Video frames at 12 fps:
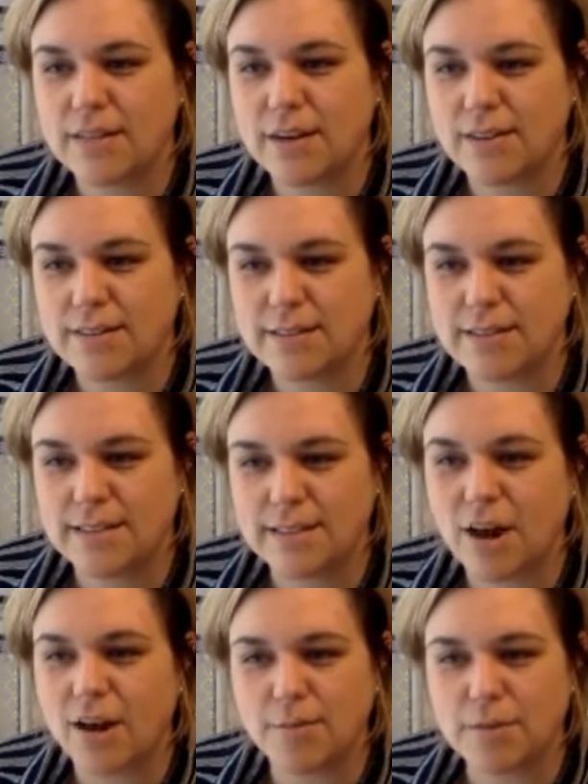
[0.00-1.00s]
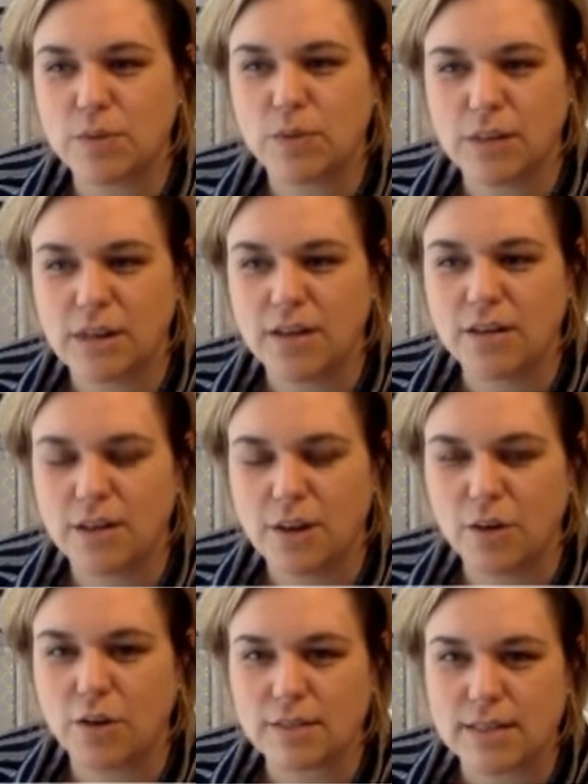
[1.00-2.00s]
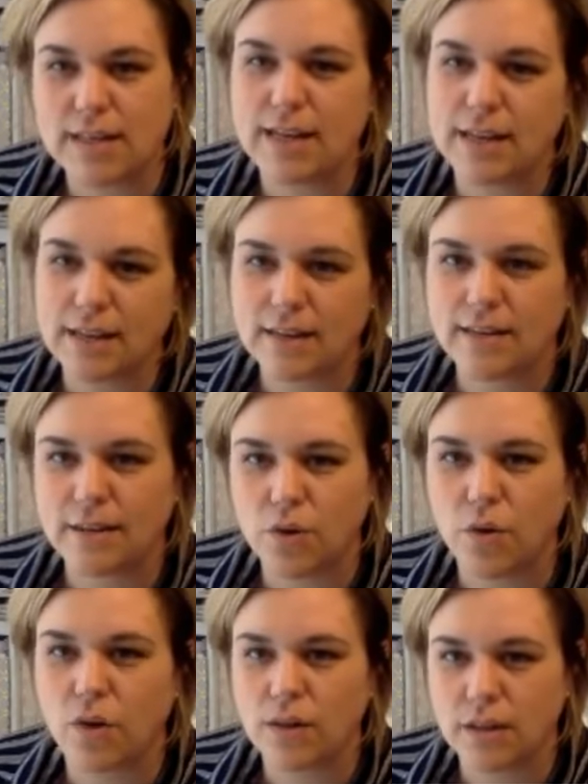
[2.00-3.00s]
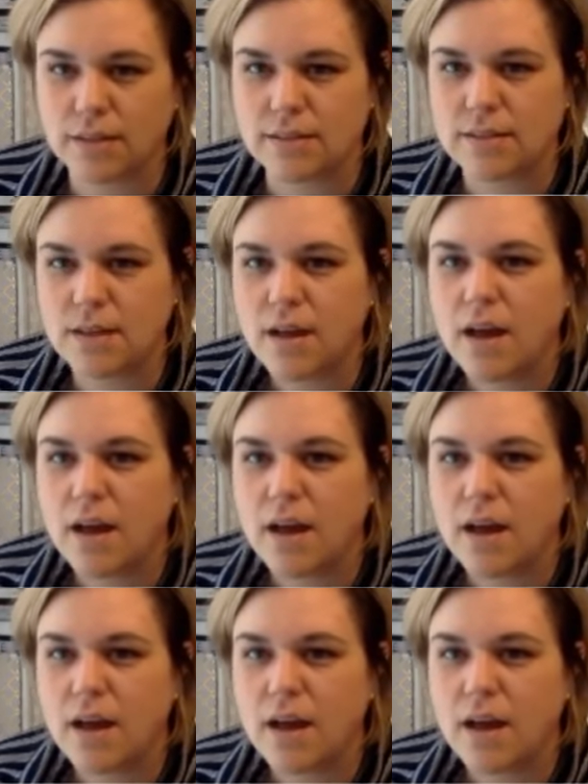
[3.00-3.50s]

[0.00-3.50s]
Now it's it's hard between New York City and New Orleans.